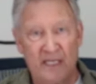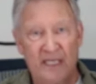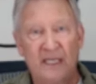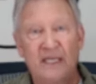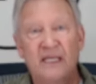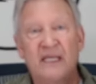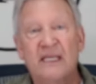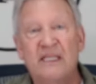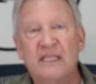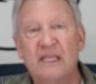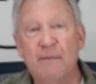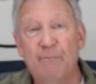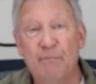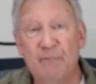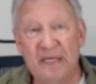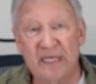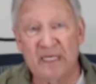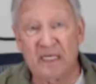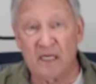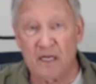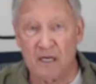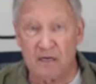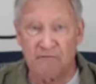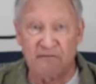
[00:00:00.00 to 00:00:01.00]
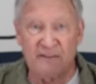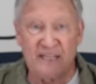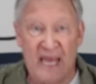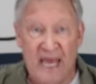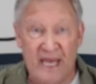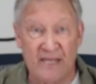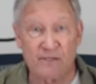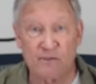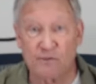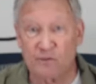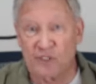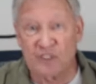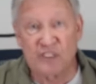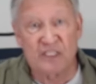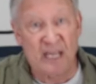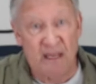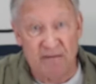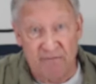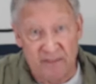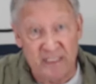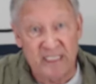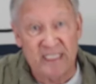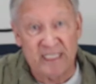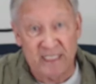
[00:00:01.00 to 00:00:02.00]
in the middle of Daniel's
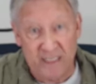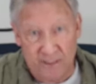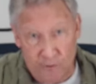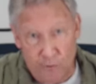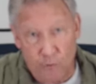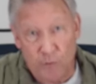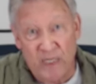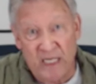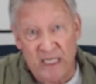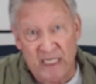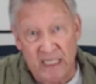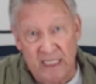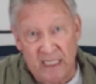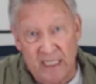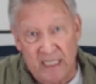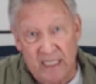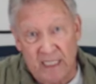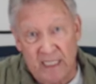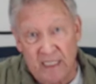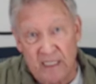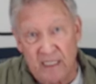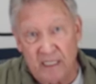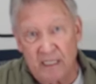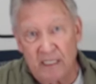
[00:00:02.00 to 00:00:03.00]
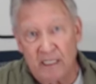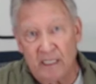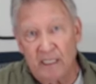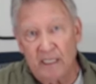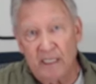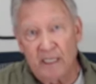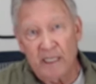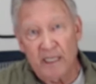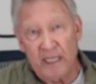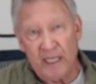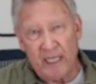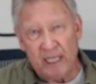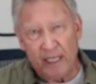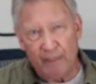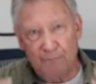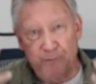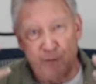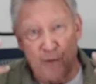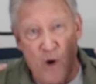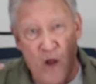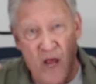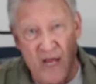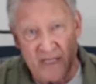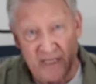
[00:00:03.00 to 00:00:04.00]
70th week, he
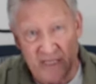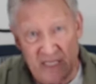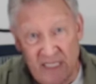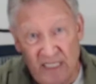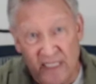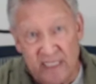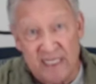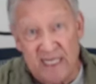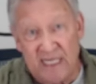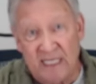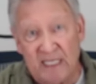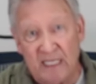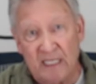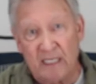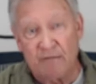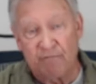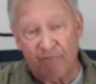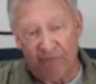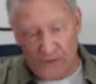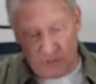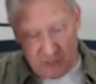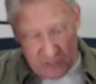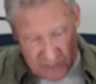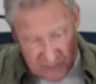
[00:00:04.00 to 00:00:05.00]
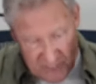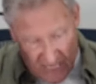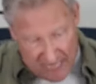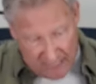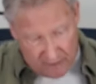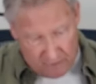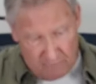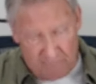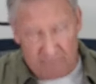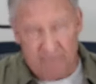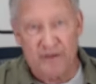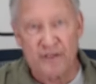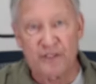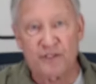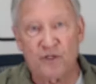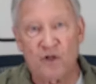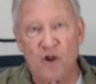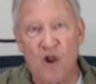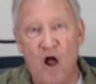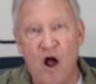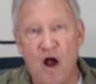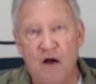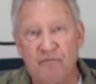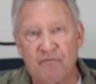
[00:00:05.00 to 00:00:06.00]
brought the need for sacrificial
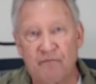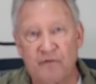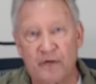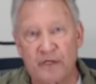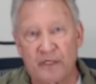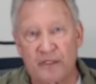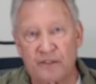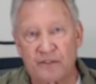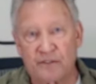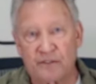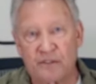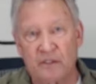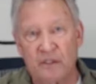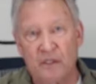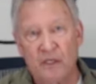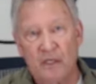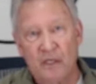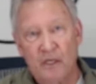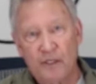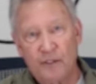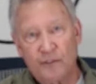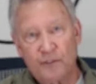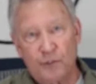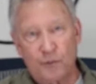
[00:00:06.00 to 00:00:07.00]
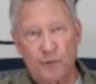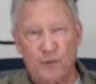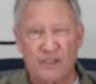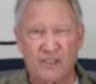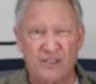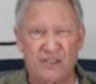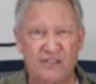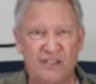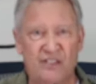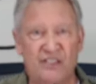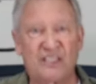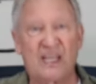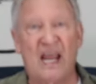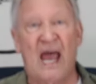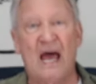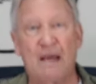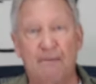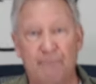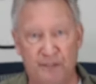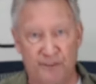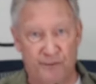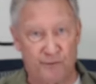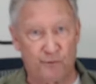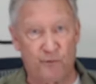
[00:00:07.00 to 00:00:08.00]
offerings to a
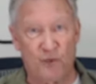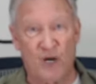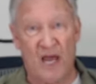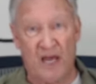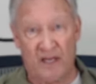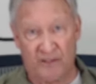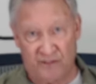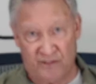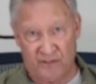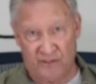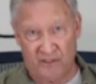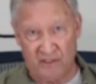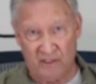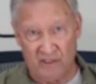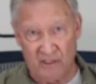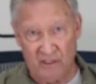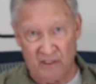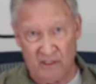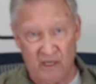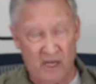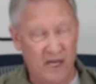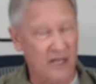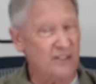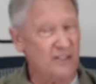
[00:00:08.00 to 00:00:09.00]
Sabbath rest, a